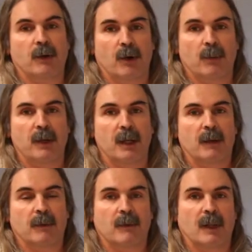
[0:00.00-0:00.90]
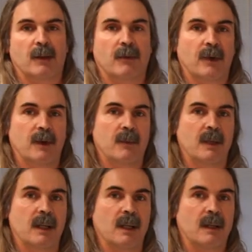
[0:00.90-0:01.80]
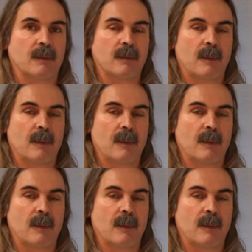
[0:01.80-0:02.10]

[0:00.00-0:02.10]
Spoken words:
grow B, at the very beginning,